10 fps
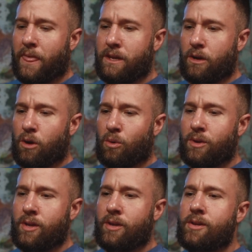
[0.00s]
You know,
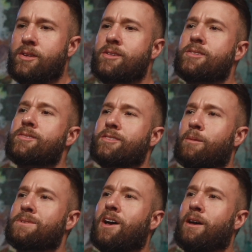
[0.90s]

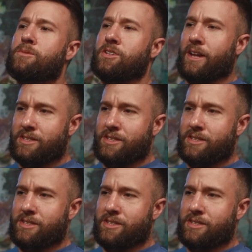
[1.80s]
sometimes you got